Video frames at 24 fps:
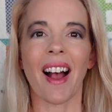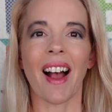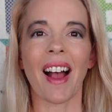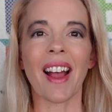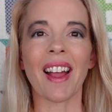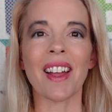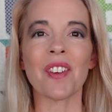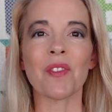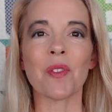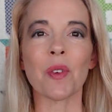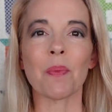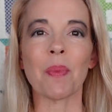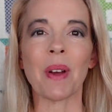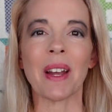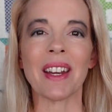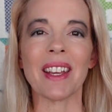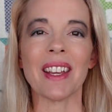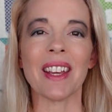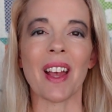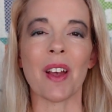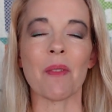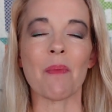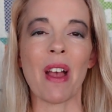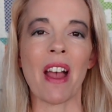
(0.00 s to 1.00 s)
Hi
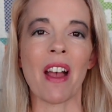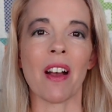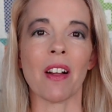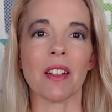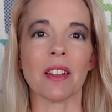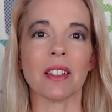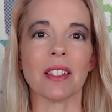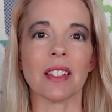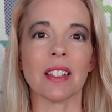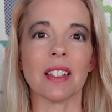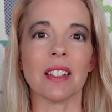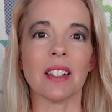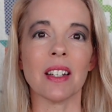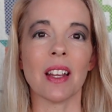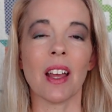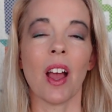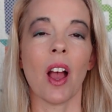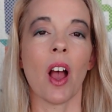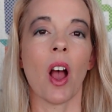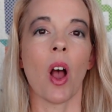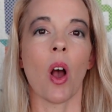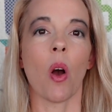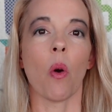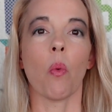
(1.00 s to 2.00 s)
everybody, I'm Allison.
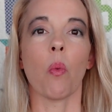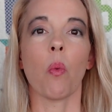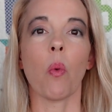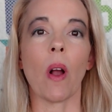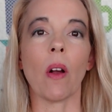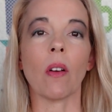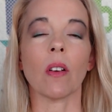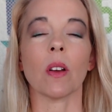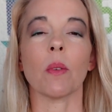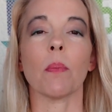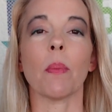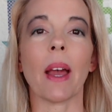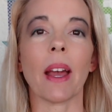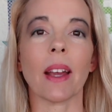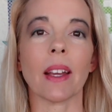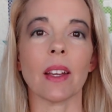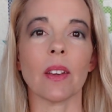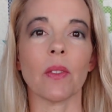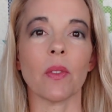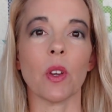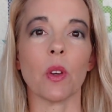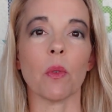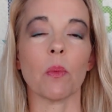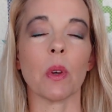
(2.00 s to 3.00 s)
Welcome back
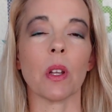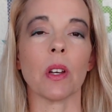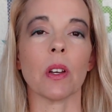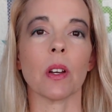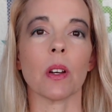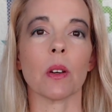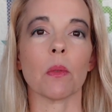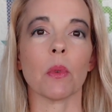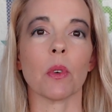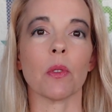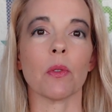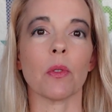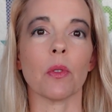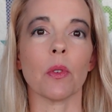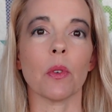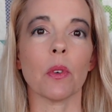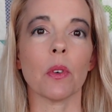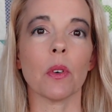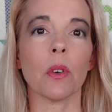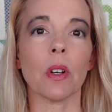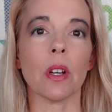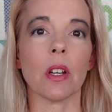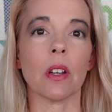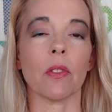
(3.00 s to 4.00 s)
if you've been here
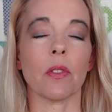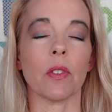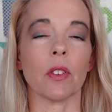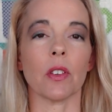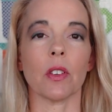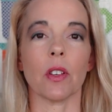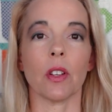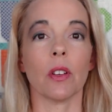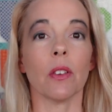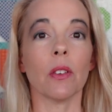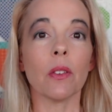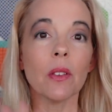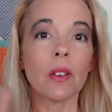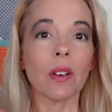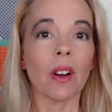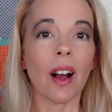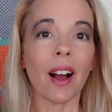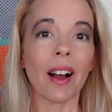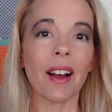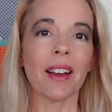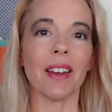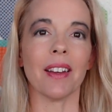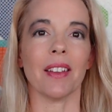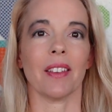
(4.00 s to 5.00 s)
before. If you're new,
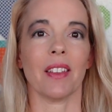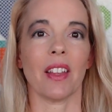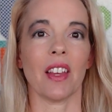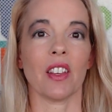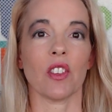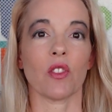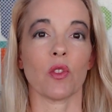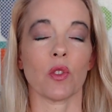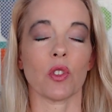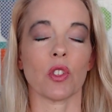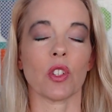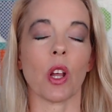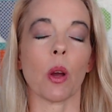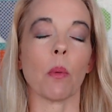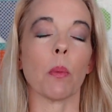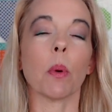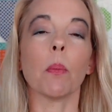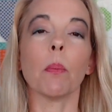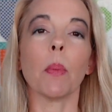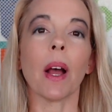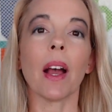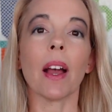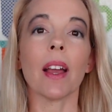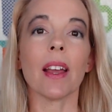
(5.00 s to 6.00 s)
hi, thanks for stopping
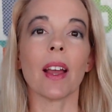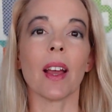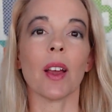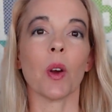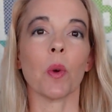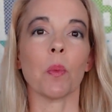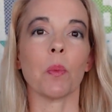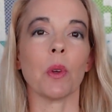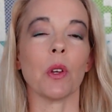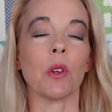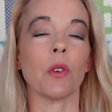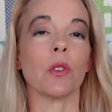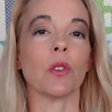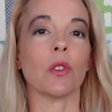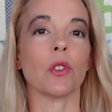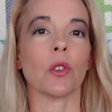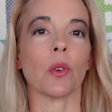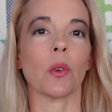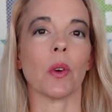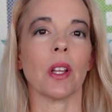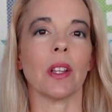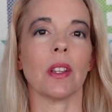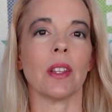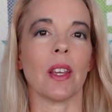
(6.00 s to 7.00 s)
by. I hope you
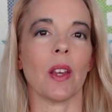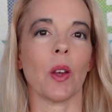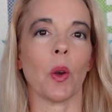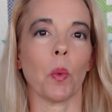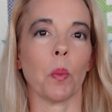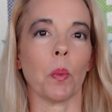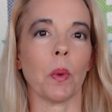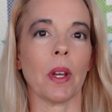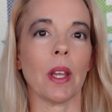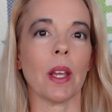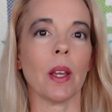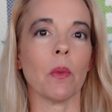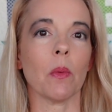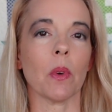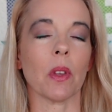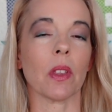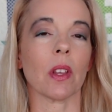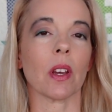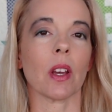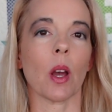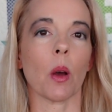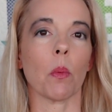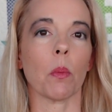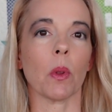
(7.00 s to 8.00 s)
enjoyed the opening with a
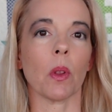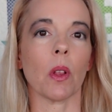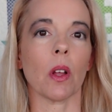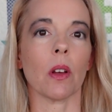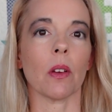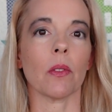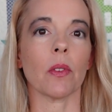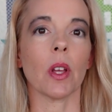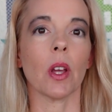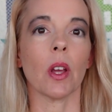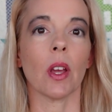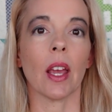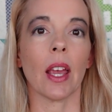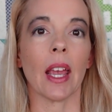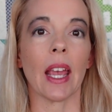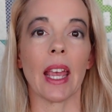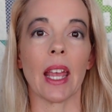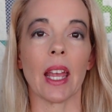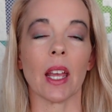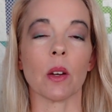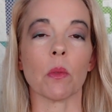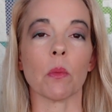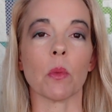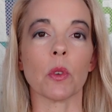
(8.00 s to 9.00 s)
couple of
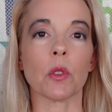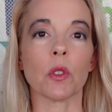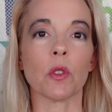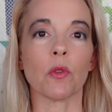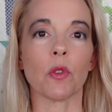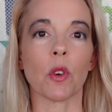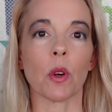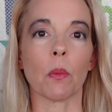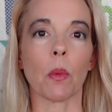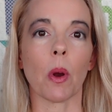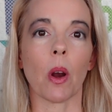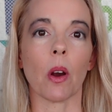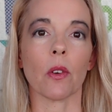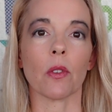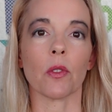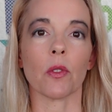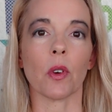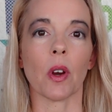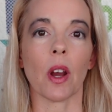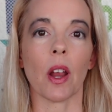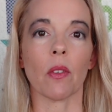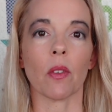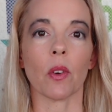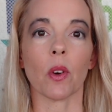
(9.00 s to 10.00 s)
animals from our
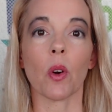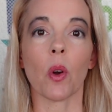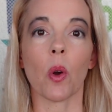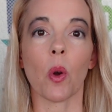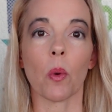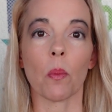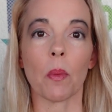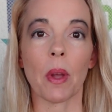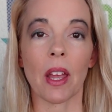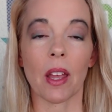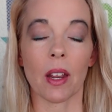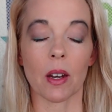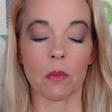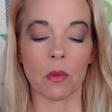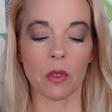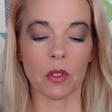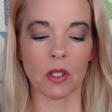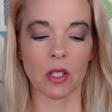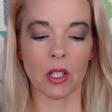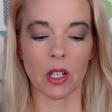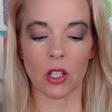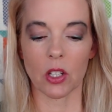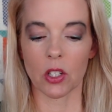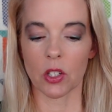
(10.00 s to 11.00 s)
Forever Home Animal
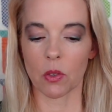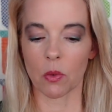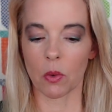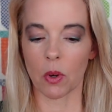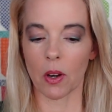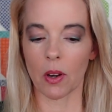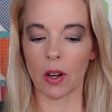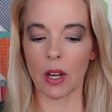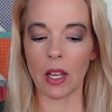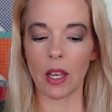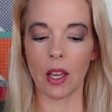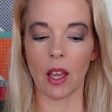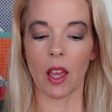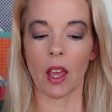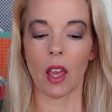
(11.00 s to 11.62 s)
Sanctuary.